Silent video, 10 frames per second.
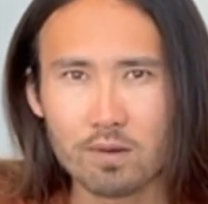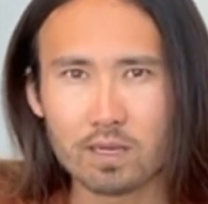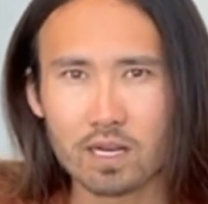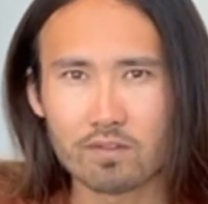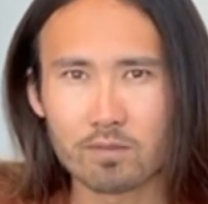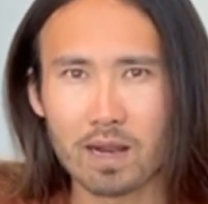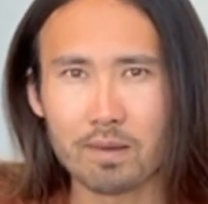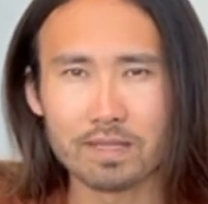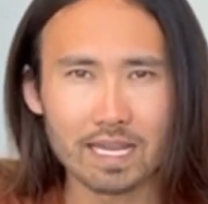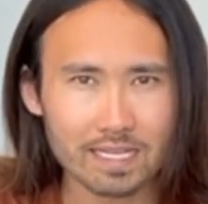We cover
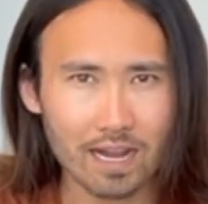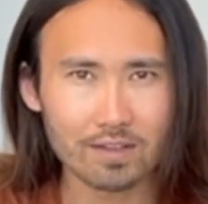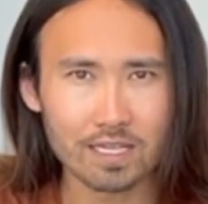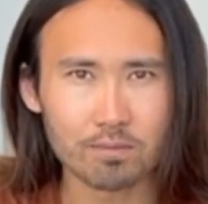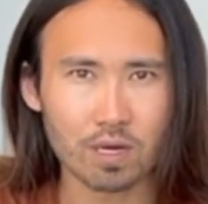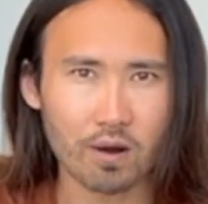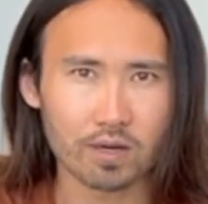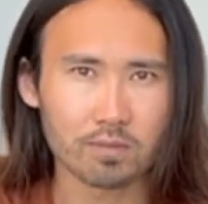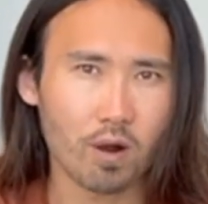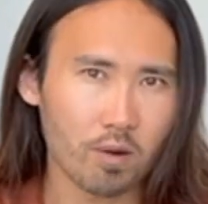Miami Dade County,
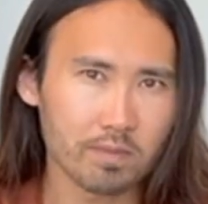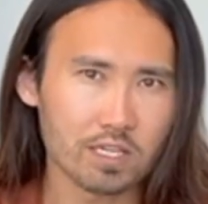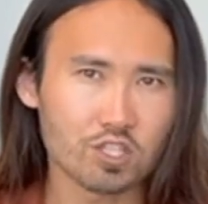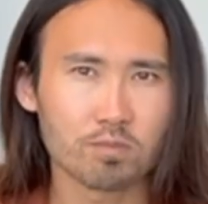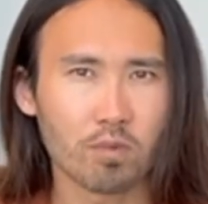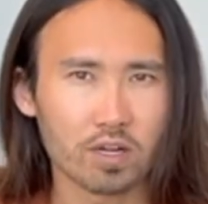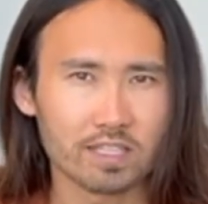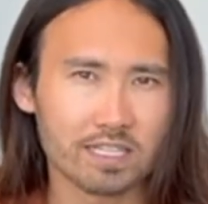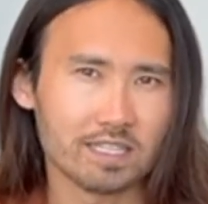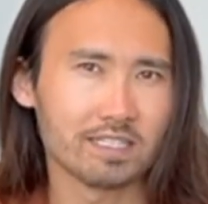Broward, Palm Beach,
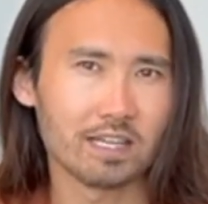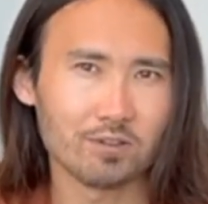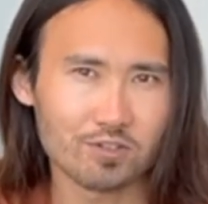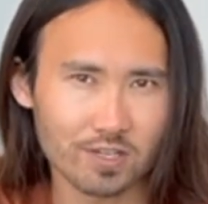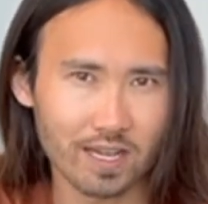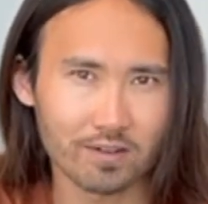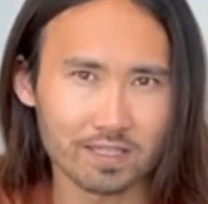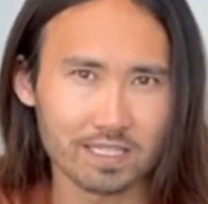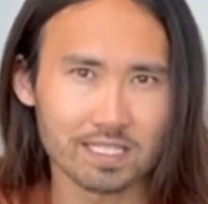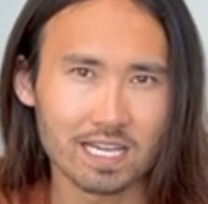Martin, and St. Lucie
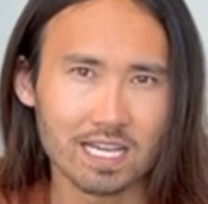counties.